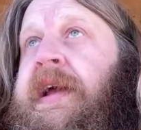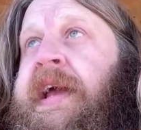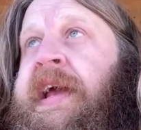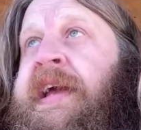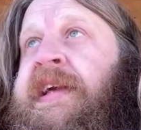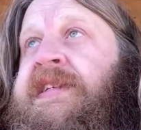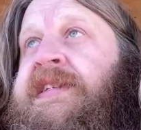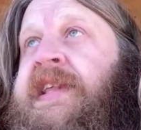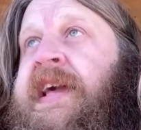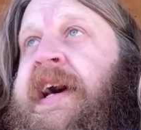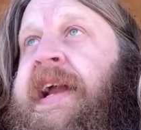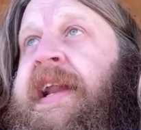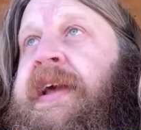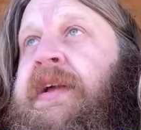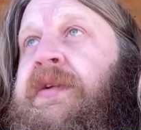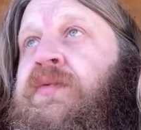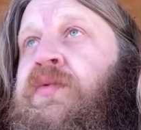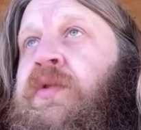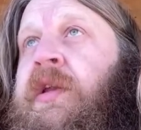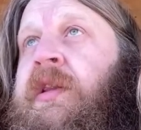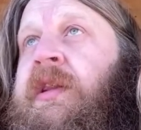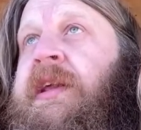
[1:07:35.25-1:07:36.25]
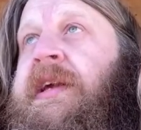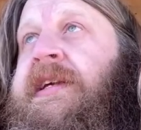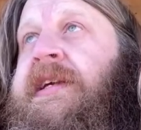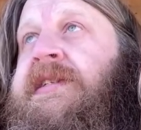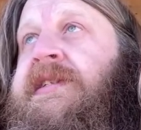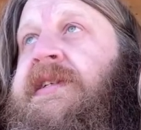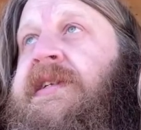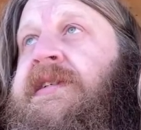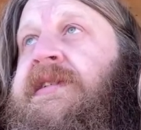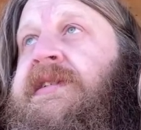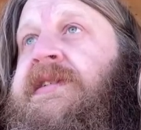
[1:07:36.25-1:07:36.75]
is that it
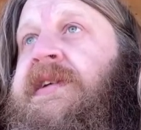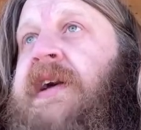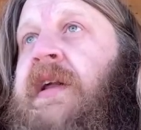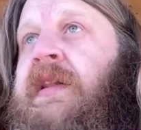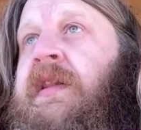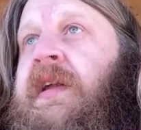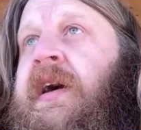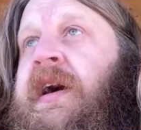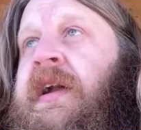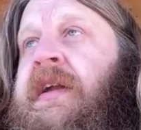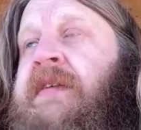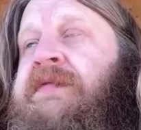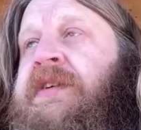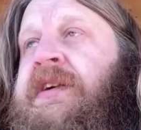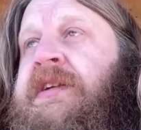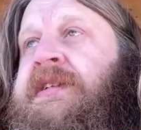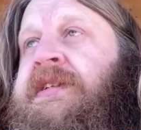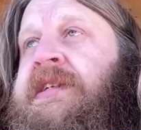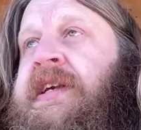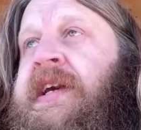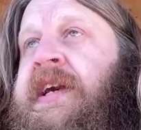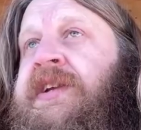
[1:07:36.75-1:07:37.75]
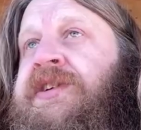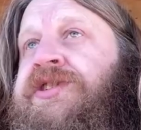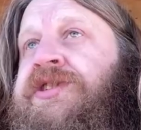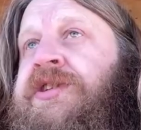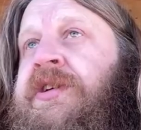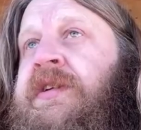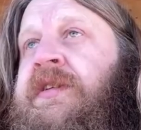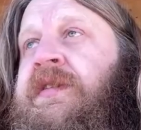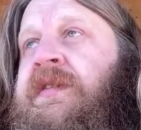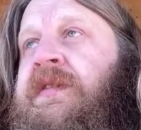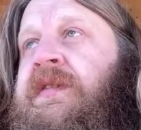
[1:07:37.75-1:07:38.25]
releases a lot of the
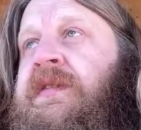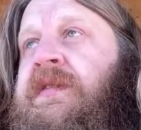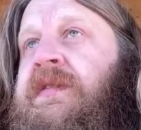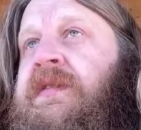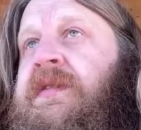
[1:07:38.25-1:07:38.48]
tension